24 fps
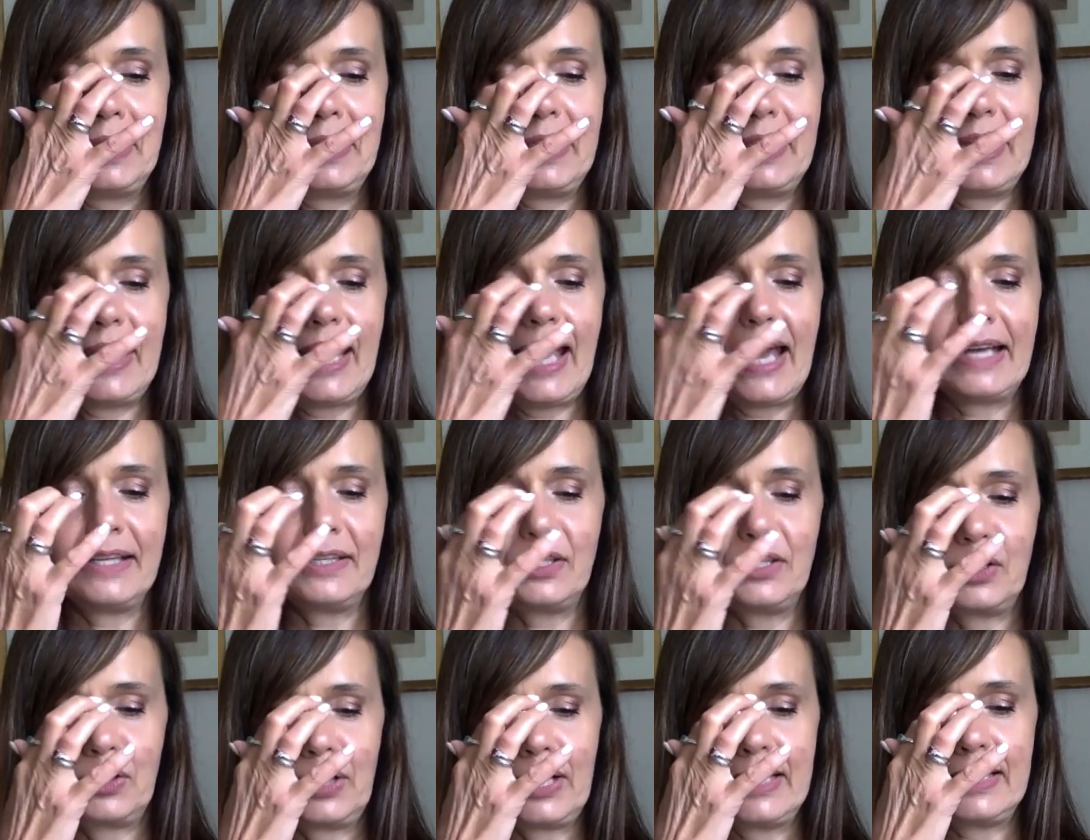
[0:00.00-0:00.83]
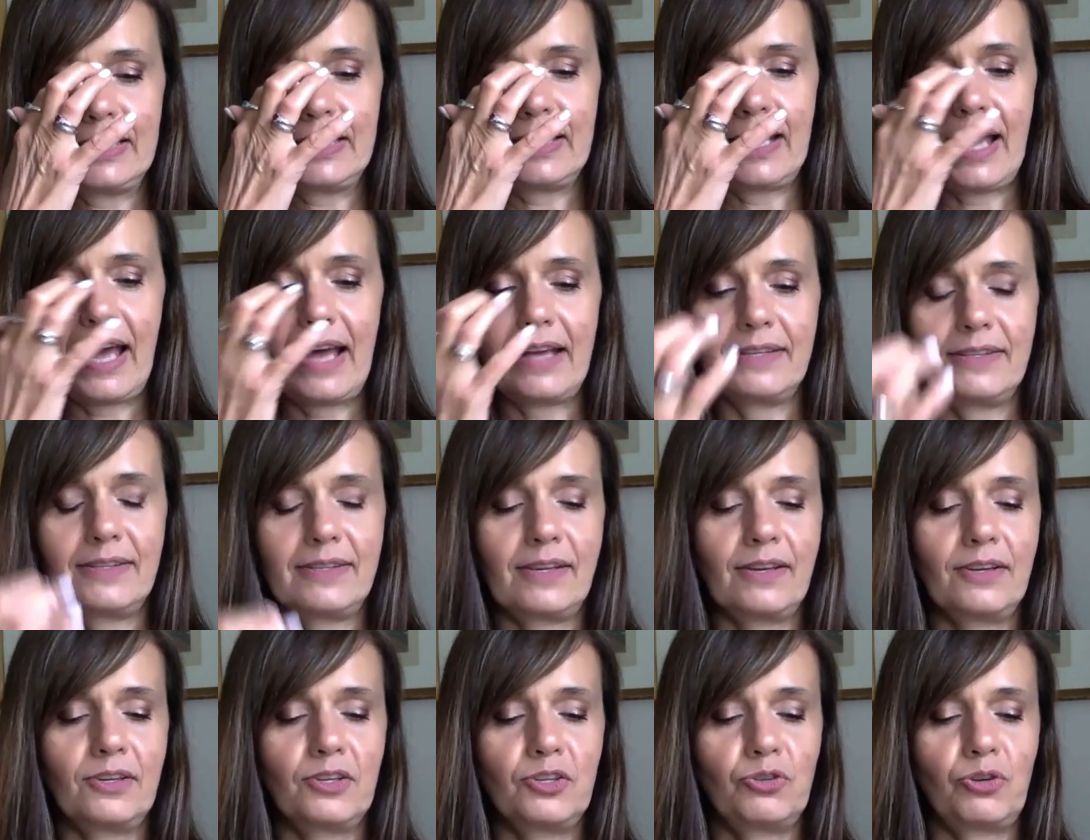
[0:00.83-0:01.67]
the answer is yes.
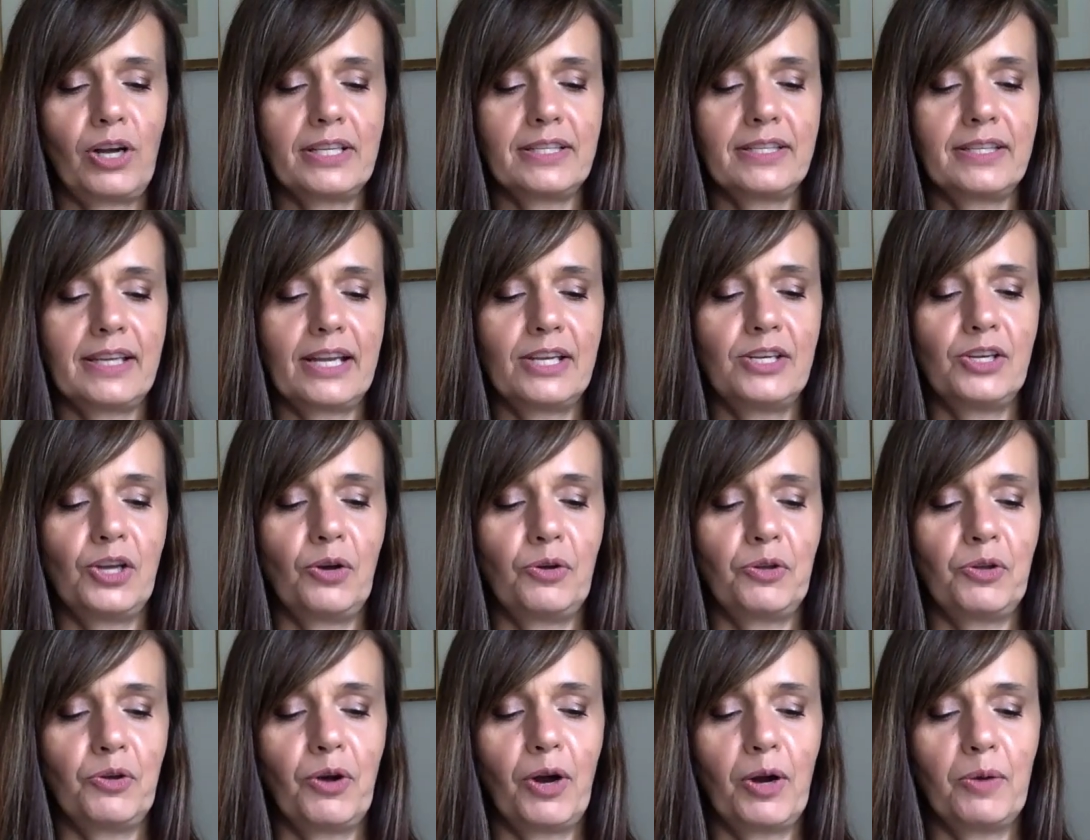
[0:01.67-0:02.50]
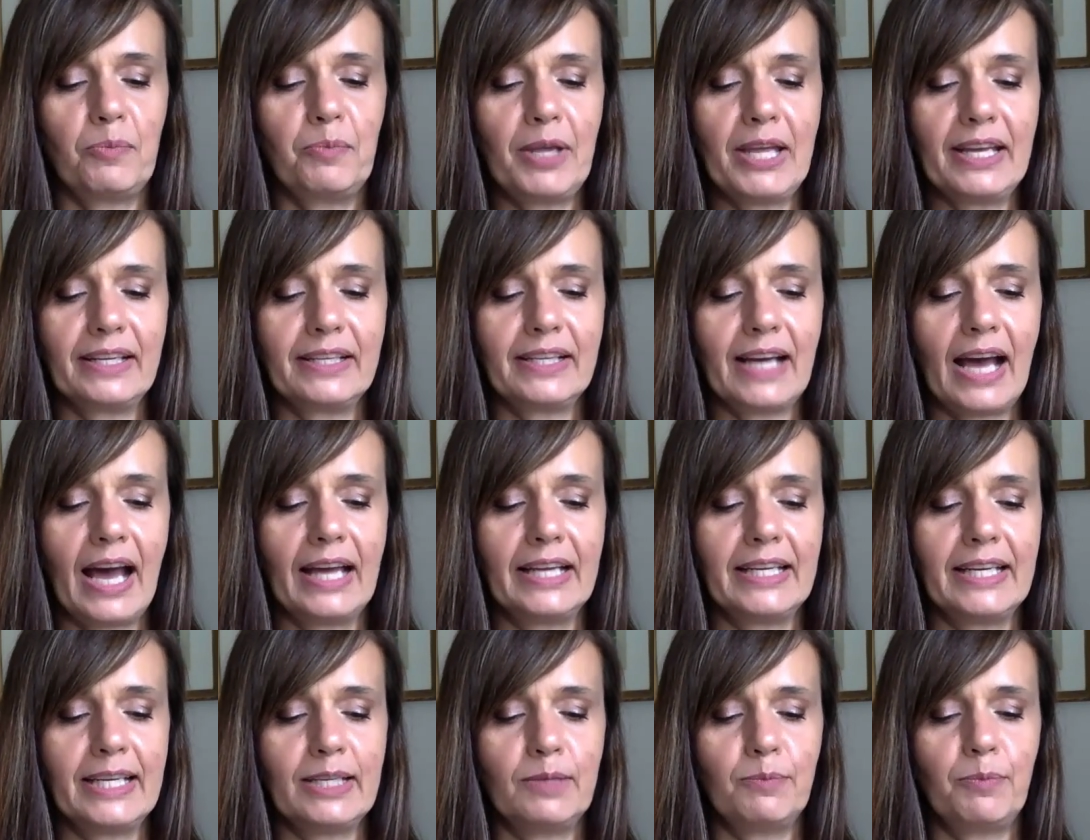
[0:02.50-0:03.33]
Trust and know you are being
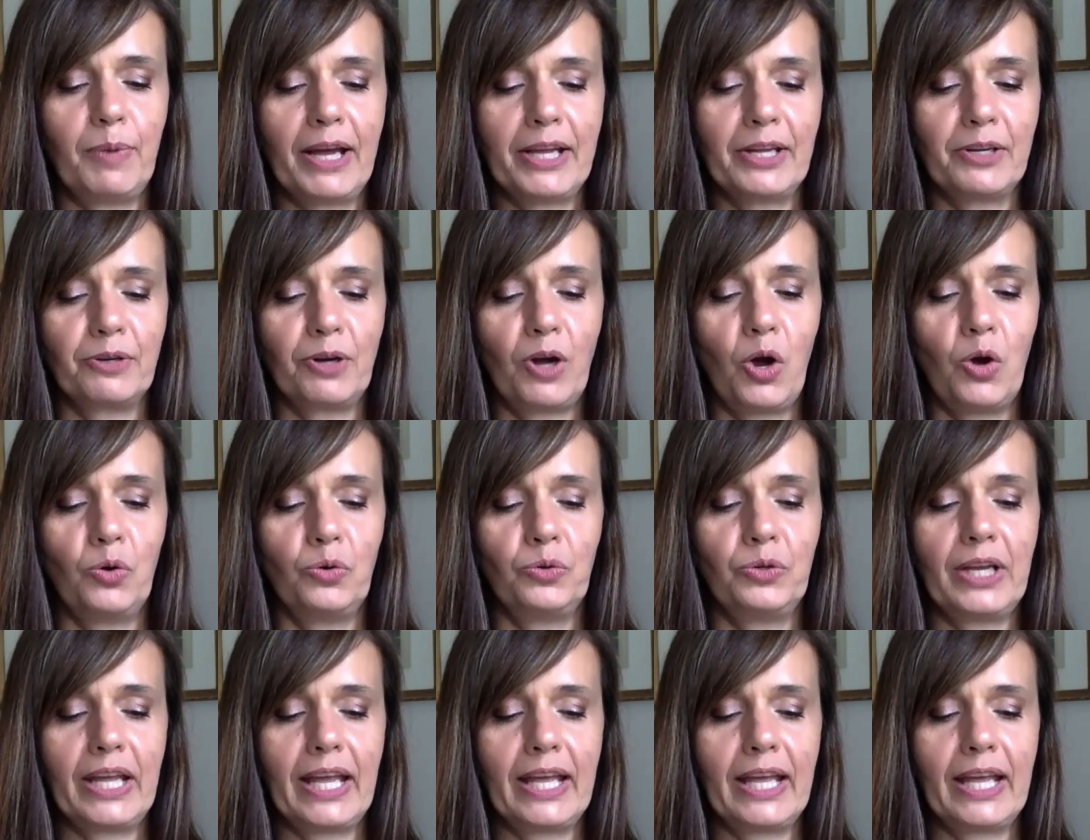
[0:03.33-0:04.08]
guided by your own